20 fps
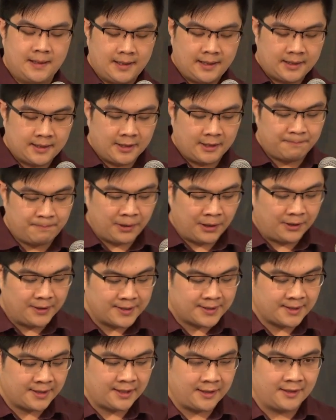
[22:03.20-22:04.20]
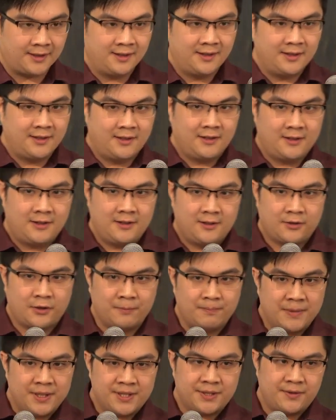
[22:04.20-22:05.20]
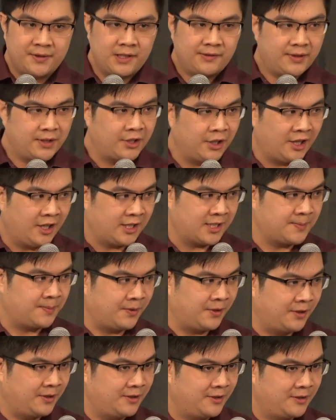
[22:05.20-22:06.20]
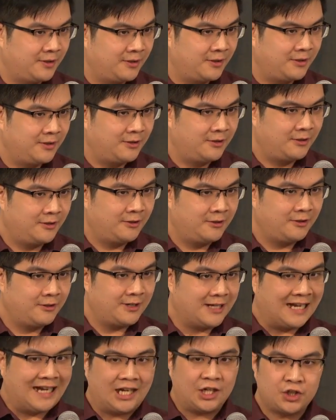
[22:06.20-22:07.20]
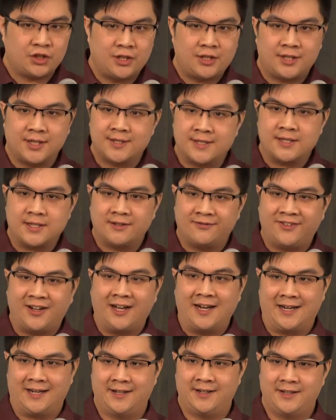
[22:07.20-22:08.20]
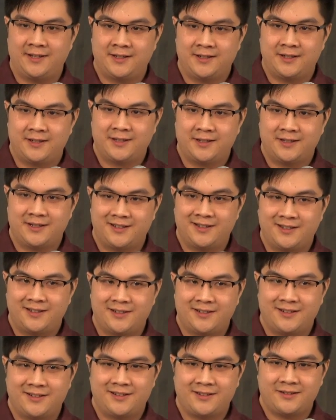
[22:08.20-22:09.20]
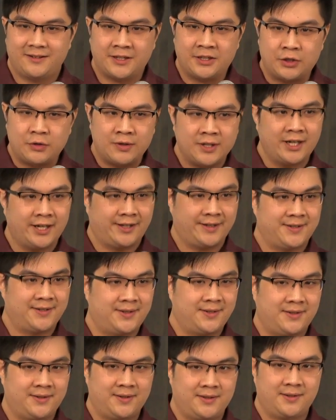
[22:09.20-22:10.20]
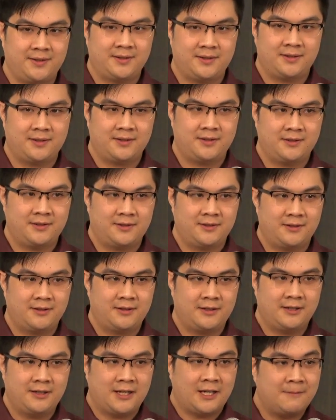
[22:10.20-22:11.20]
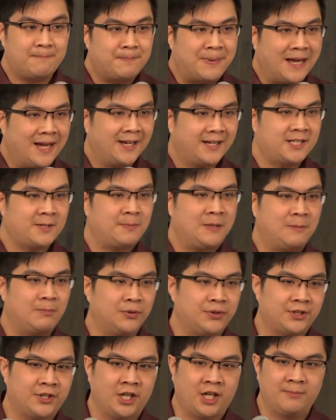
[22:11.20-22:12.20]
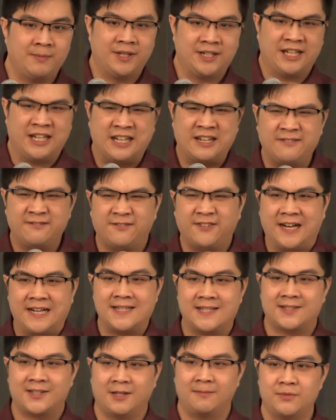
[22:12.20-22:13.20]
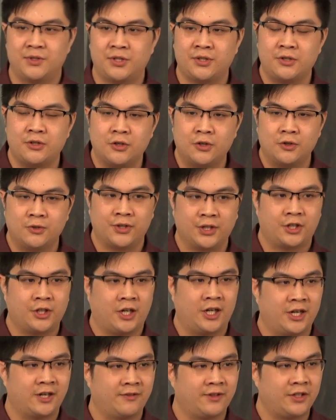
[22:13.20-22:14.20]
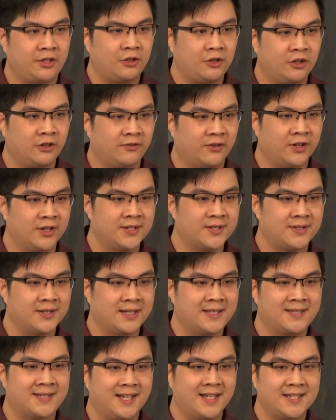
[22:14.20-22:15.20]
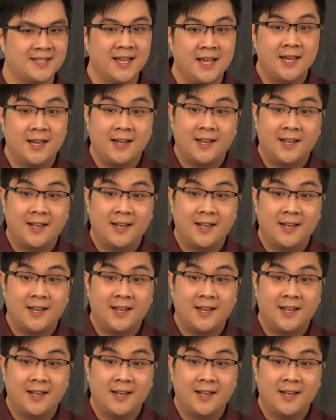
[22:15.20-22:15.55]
And yet Paul is saying the mystery of the gospel actually doesn't divide. It unites. It begs people to come in. It invites them to know the God of the universe. It says,